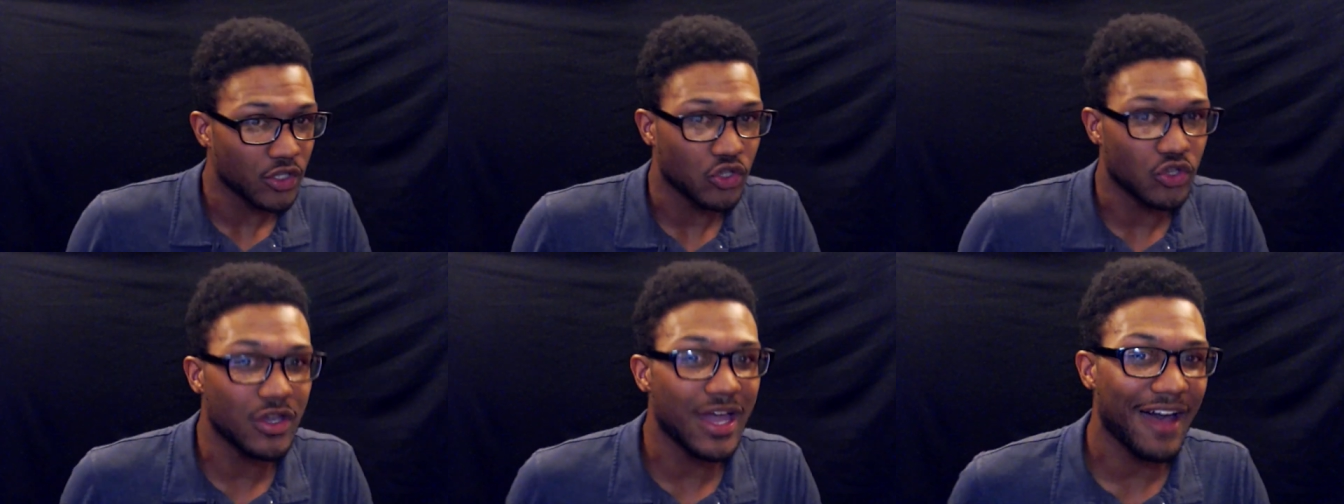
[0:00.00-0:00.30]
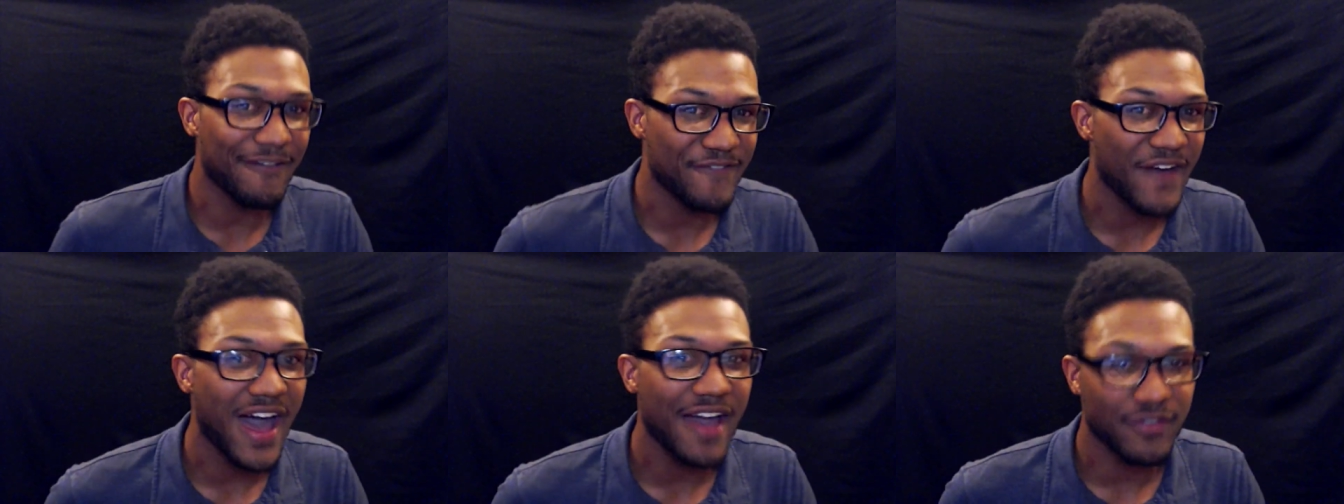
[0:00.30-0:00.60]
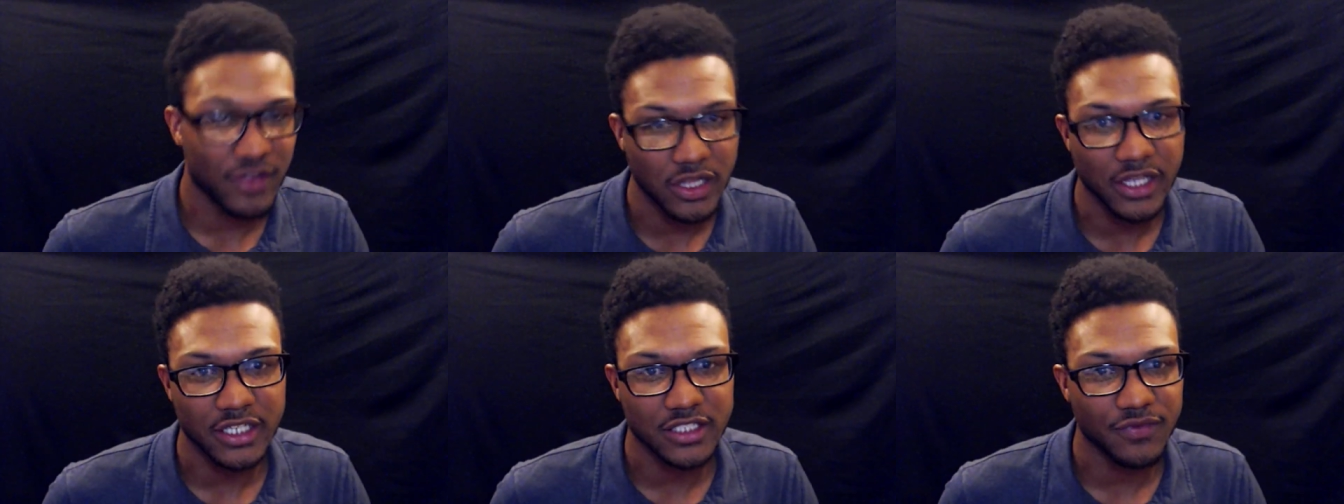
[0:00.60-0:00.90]
you got
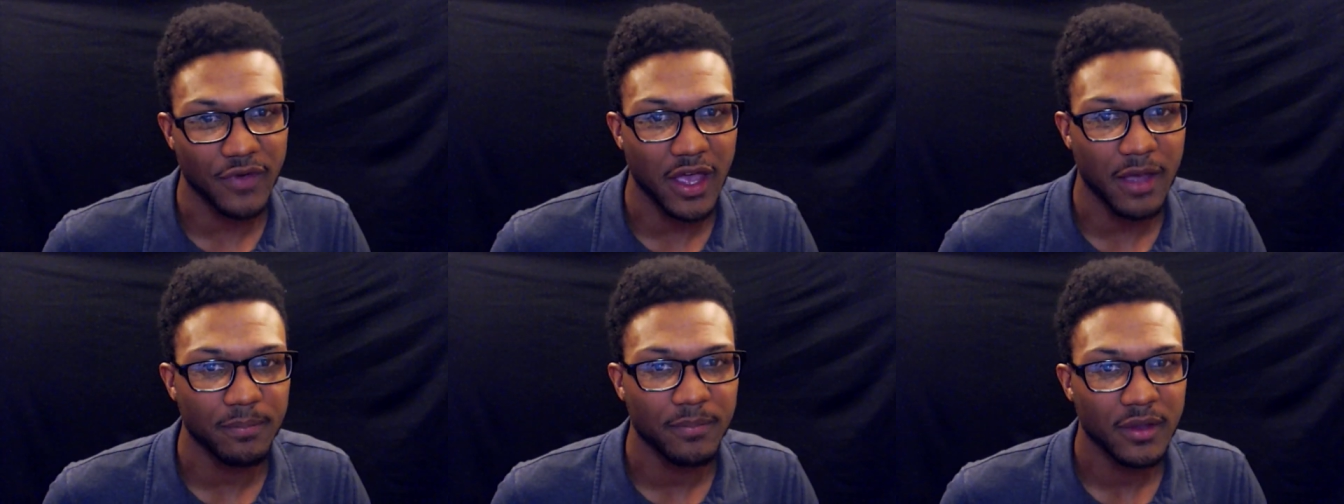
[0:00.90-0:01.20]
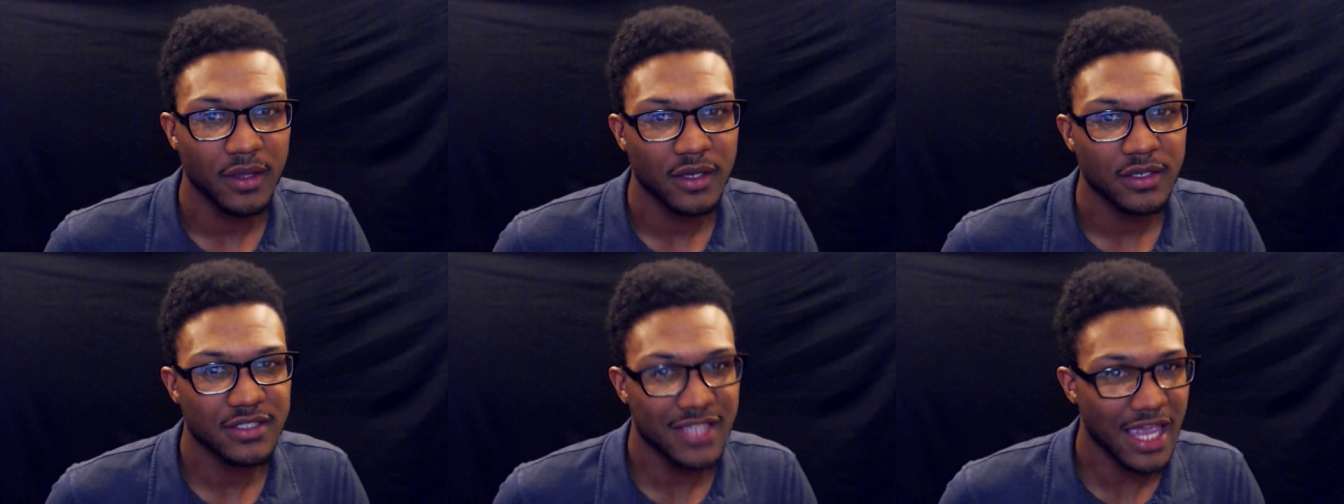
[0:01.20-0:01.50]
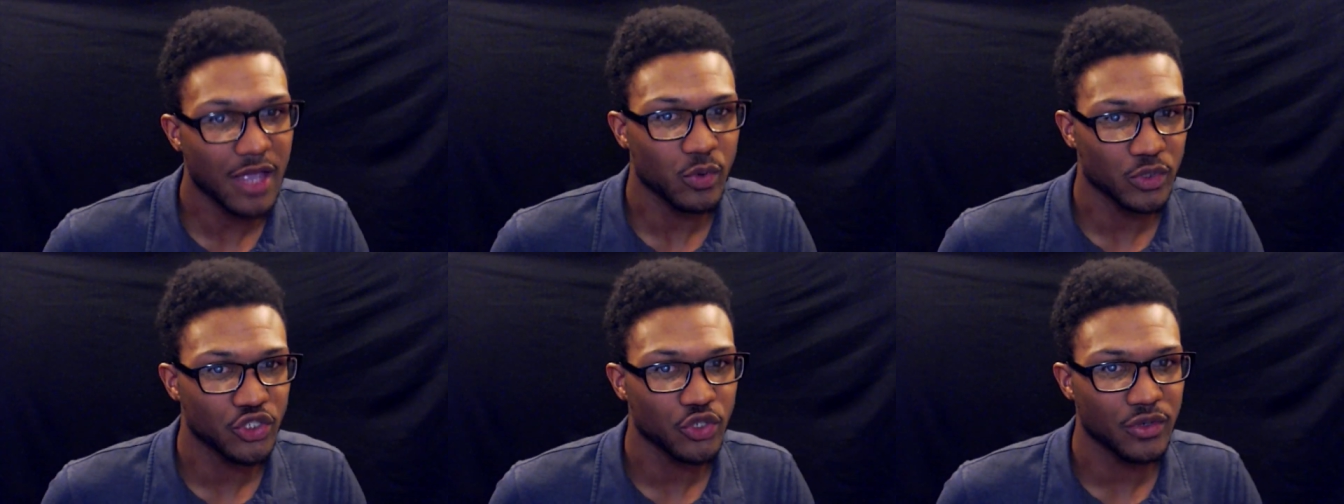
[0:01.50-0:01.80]
5 clicks, fam.
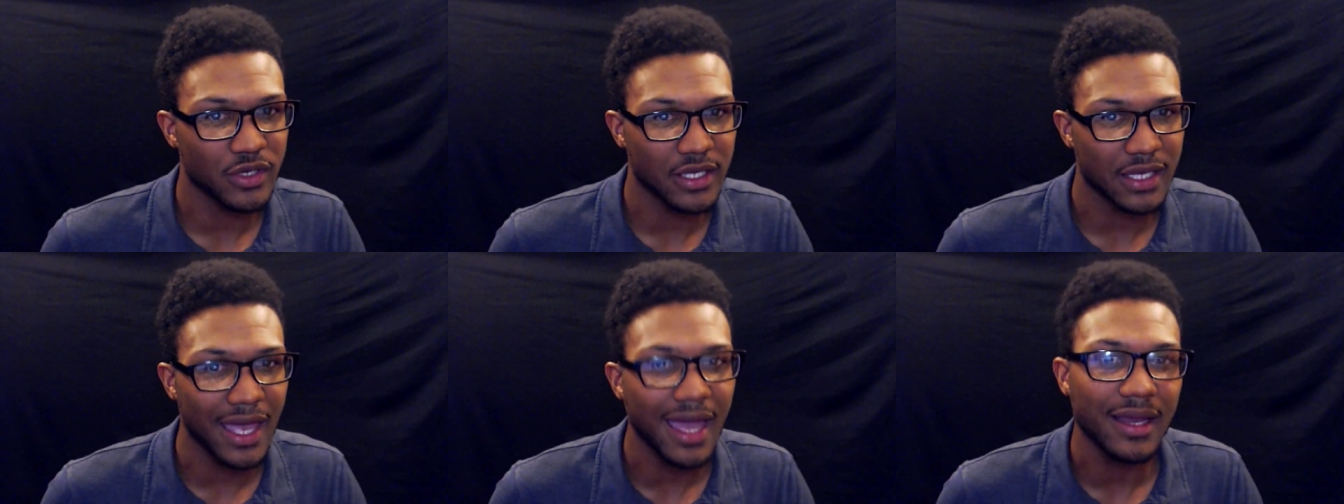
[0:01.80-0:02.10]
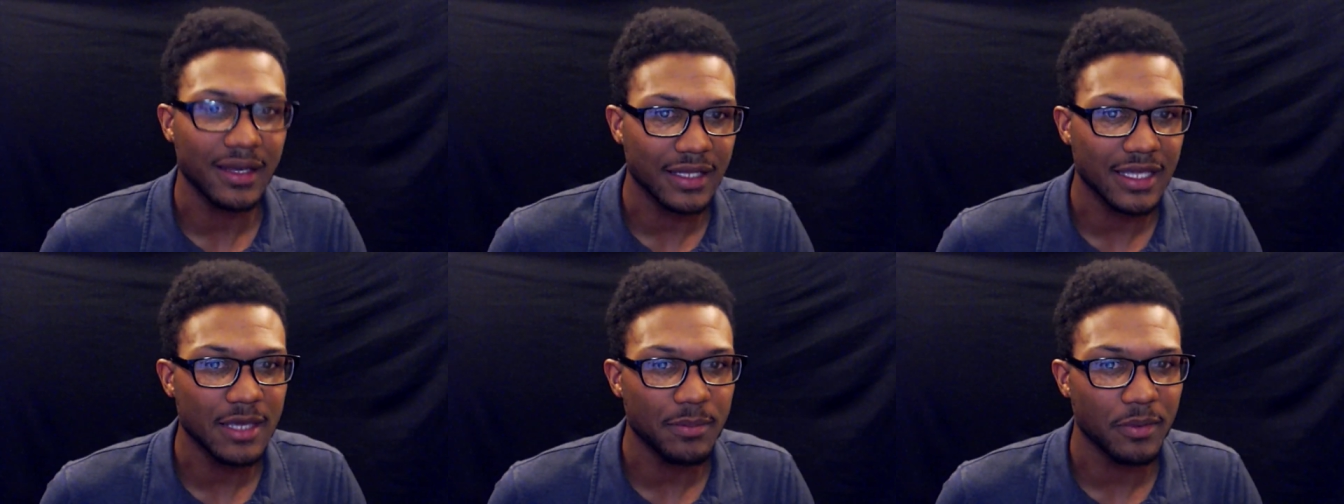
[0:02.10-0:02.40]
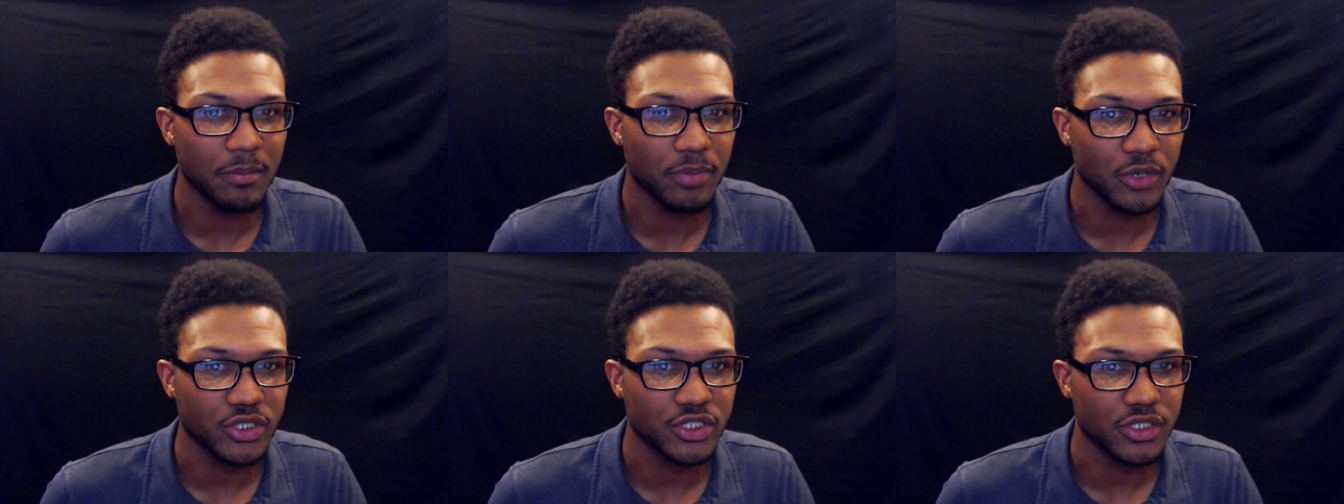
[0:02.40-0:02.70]
Take what you can get and keep
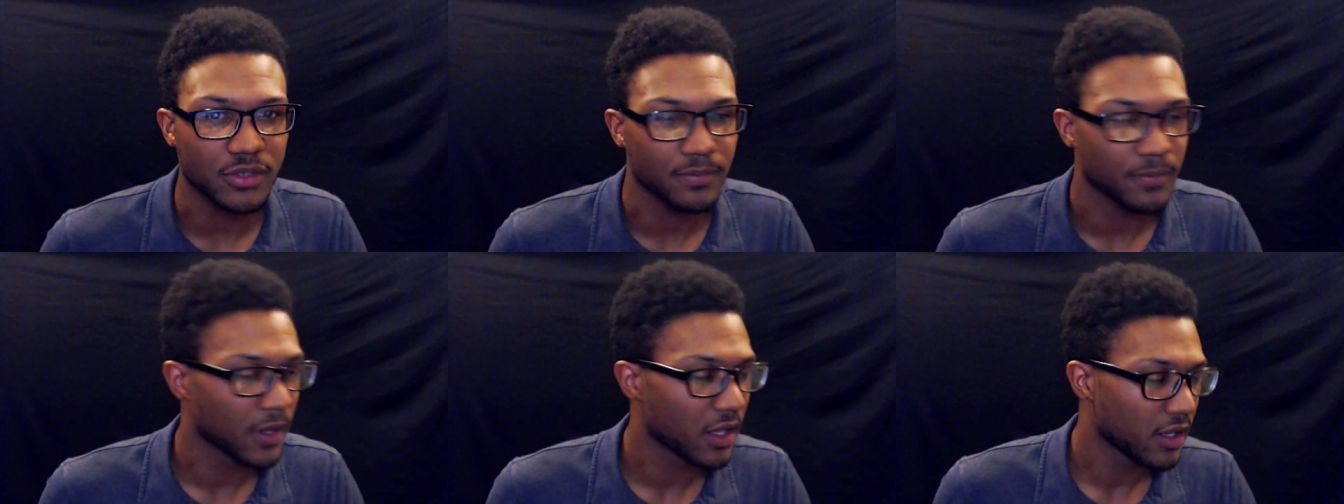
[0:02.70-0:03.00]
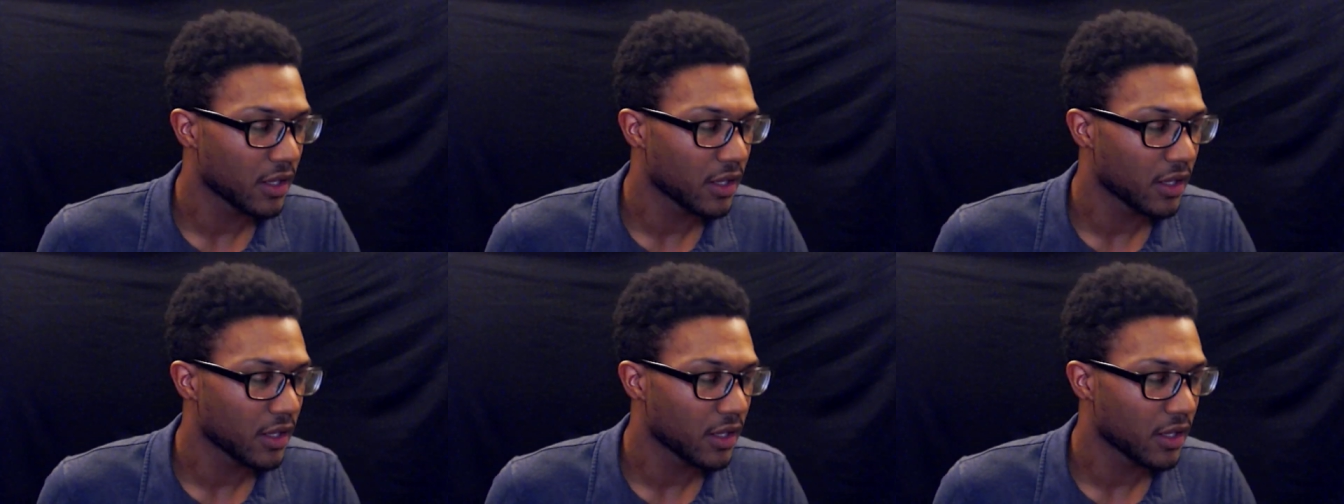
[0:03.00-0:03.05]
it pushing.